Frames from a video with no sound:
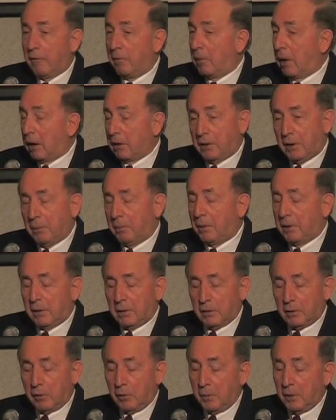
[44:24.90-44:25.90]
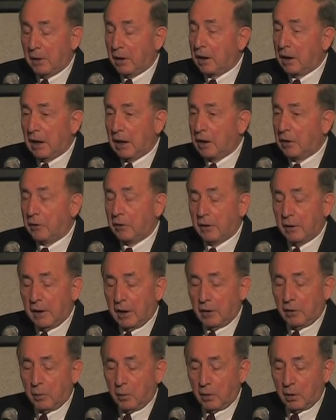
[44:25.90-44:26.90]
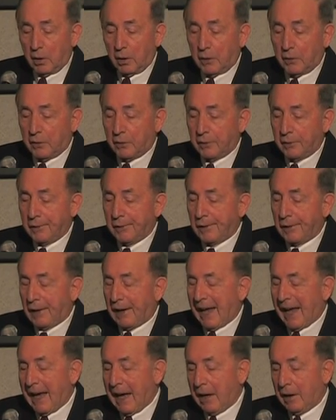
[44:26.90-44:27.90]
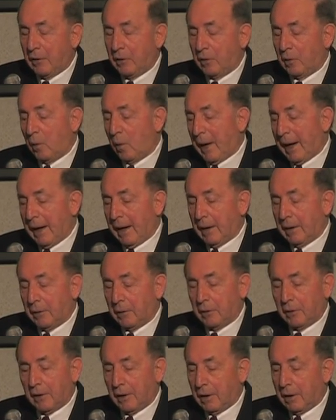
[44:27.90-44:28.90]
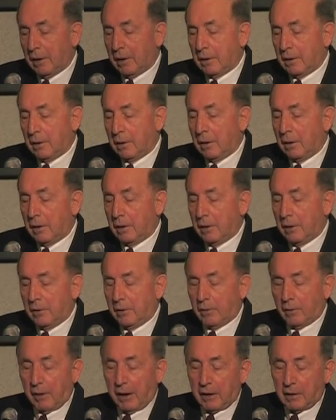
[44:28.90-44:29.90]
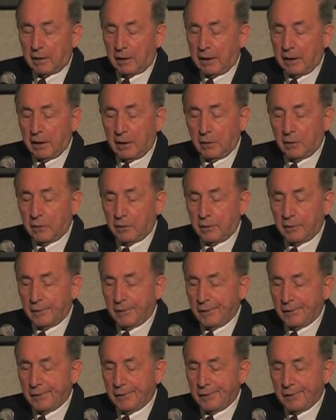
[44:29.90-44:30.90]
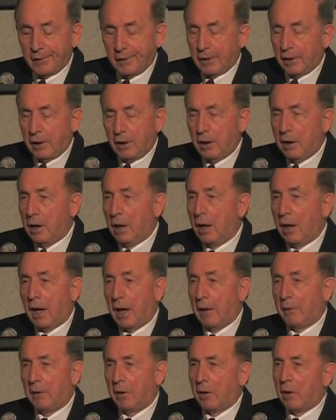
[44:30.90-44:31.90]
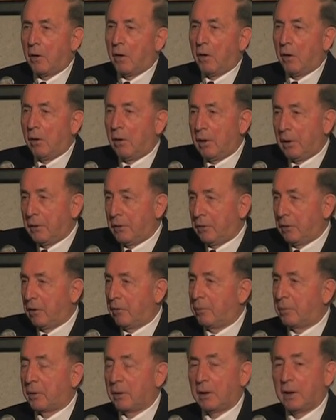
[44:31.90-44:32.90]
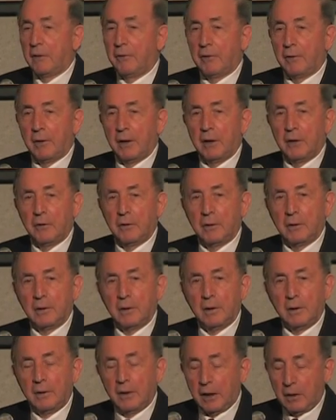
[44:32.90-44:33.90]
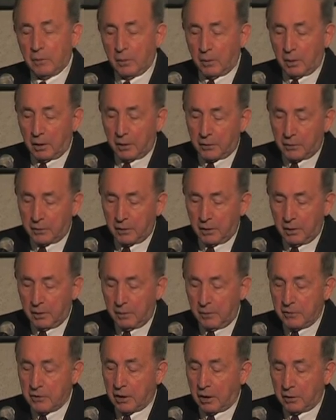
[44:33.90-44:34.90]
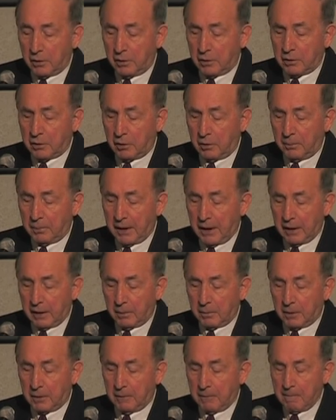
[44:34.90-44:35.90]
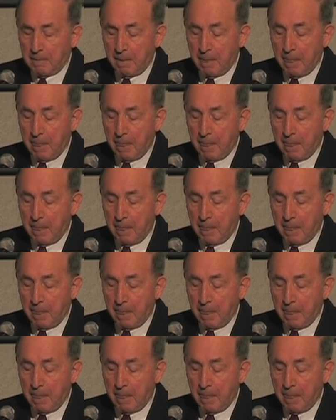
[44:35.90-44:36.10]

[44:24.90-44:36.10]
multiple communication networks, LANs, WANs, and direct links. I have a long list of proliferation networks which are not compatible.